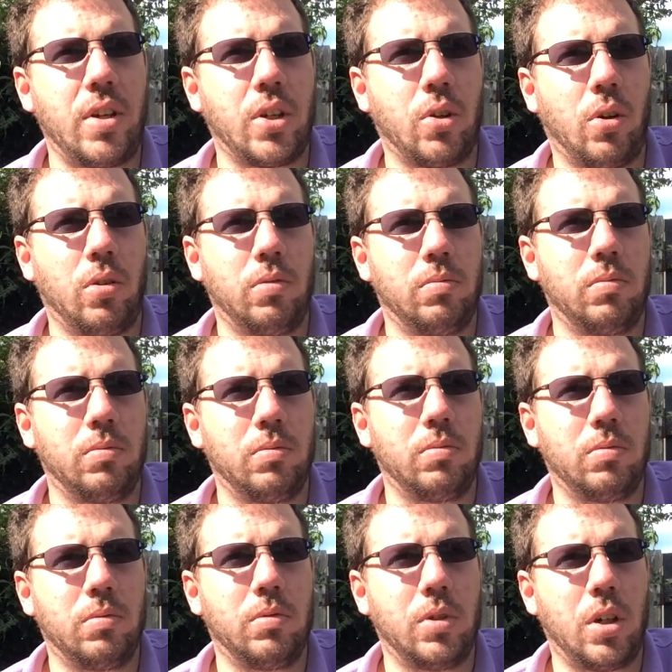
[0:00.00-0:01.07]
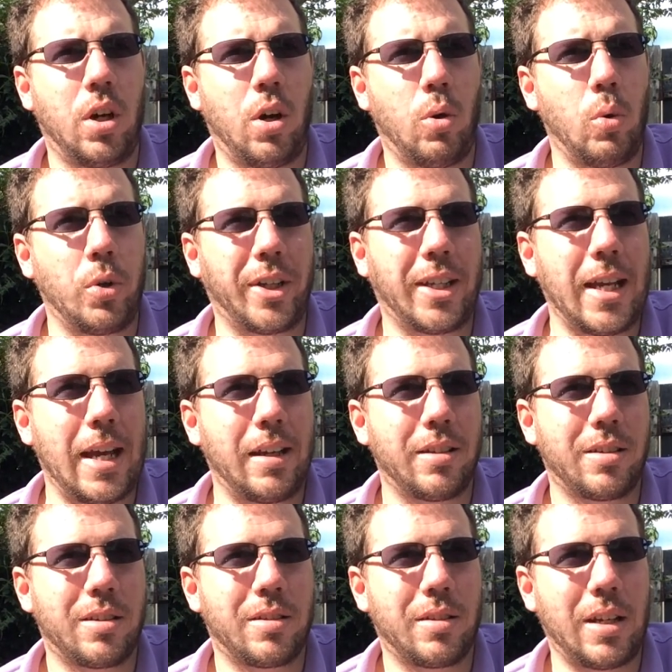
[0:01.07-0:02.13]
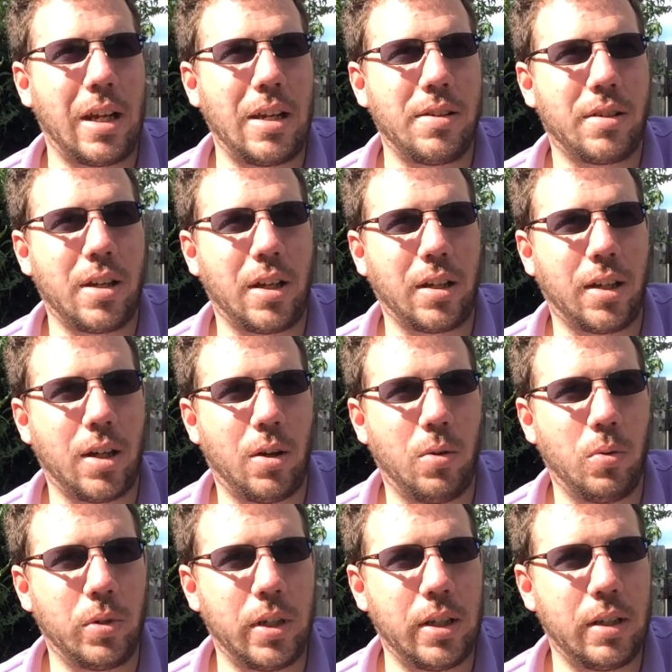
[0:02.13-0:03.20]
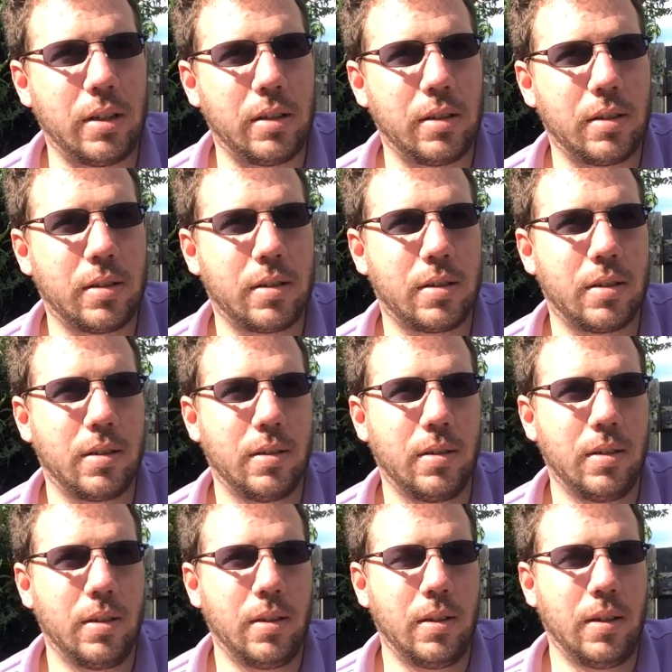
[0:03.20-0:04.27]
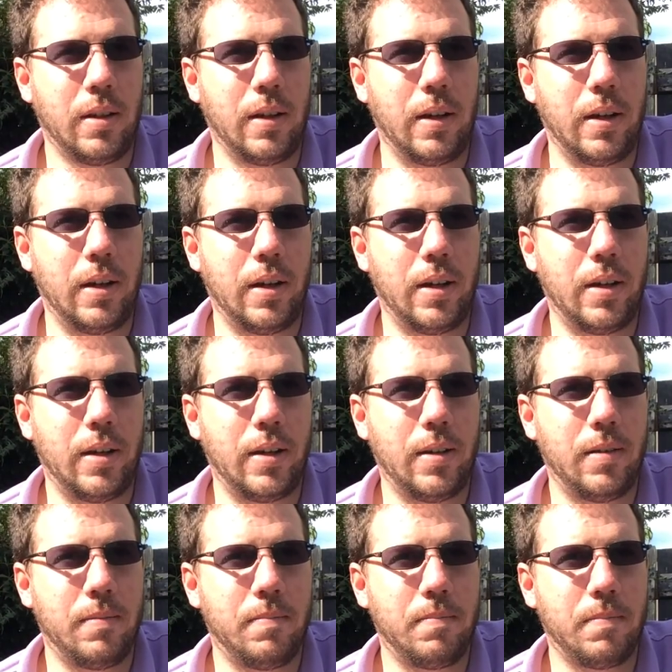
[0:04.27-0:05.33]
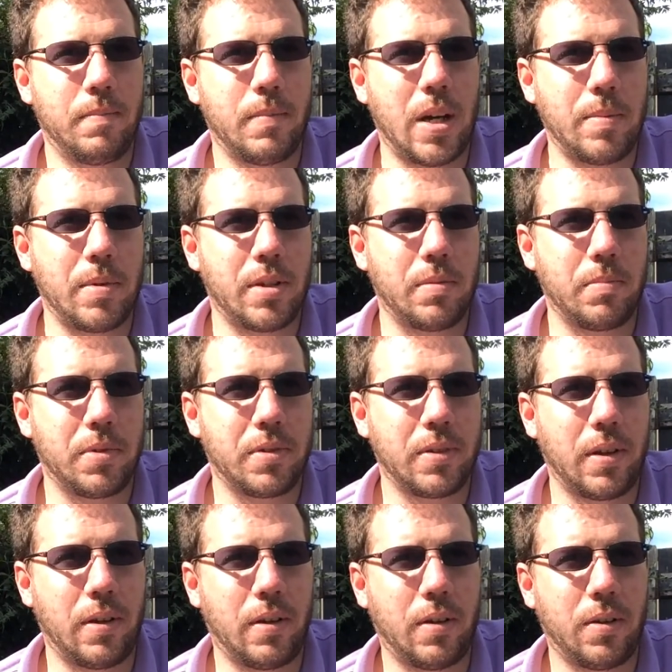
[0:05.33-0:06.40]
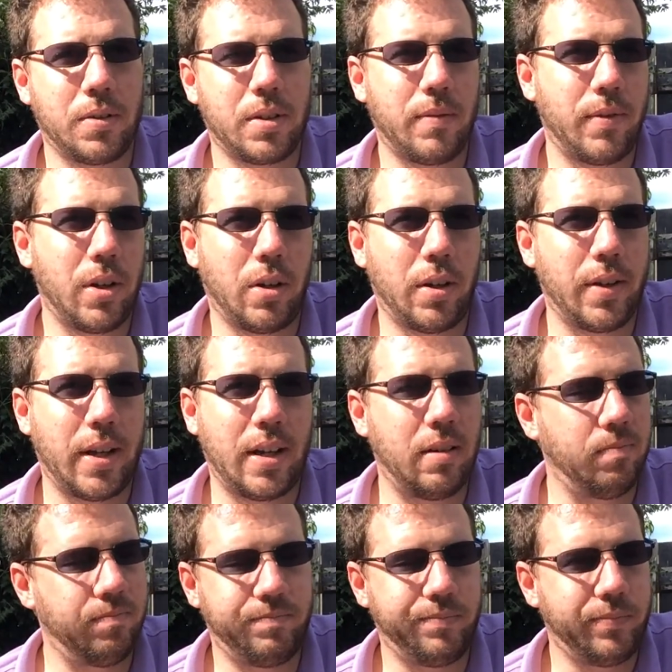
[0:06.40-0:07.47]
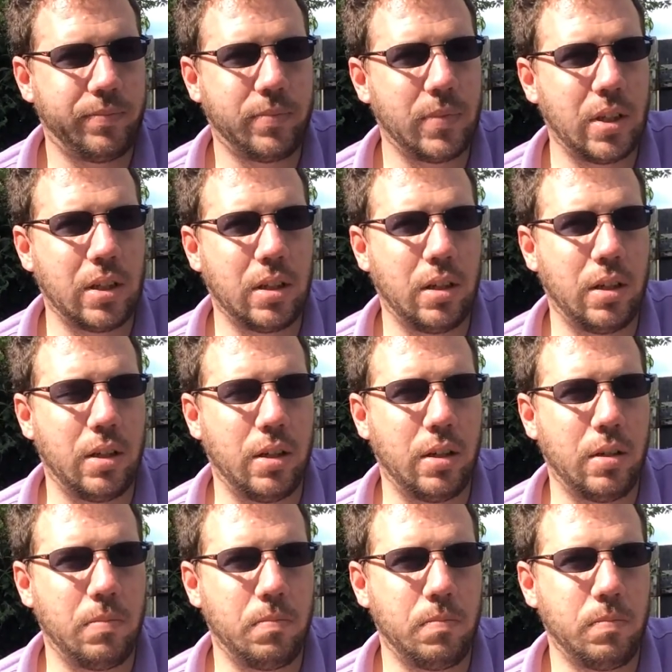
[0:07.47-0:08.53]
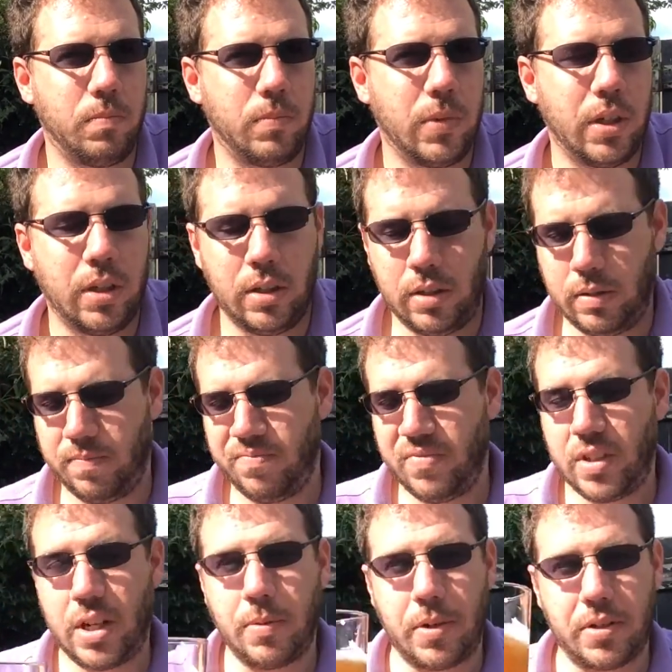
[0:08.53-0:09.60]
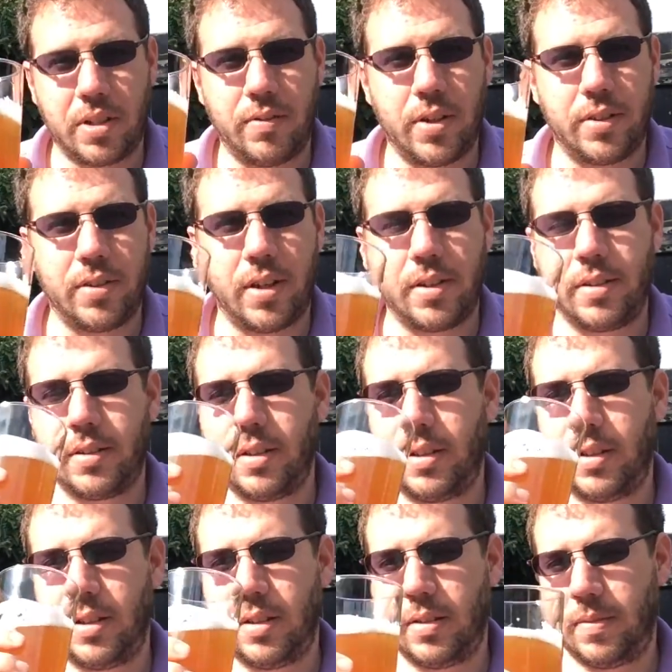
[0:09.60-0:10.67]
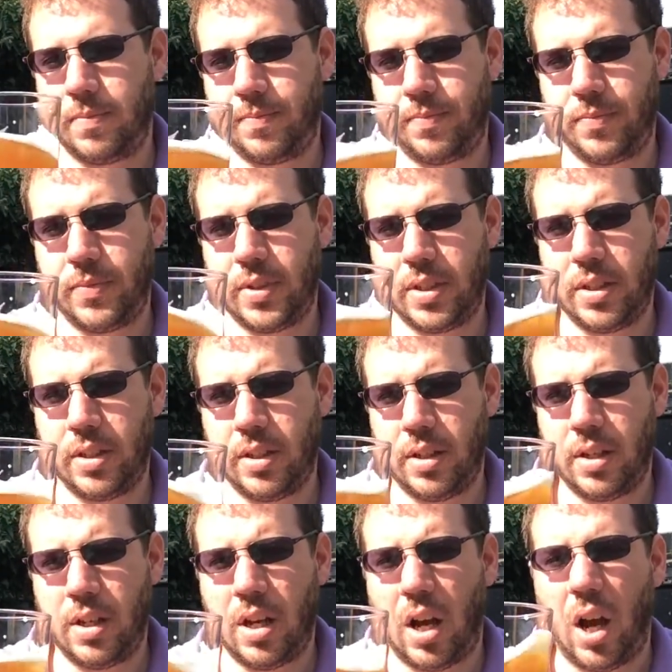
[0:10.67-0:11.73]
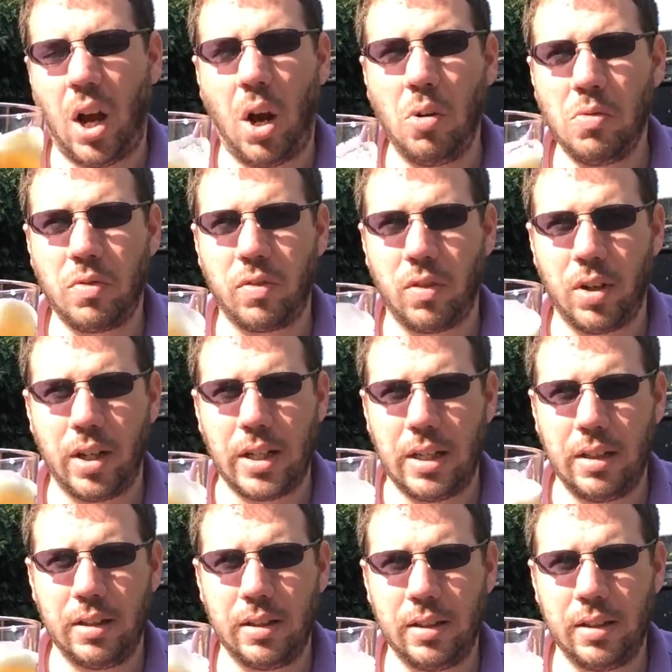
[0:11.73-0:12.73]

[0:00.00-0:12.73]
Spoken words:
got, I would guess, East Kent Goldings, maybe some SARS, something like that. Anyway, let's give it a taste. Hopefully,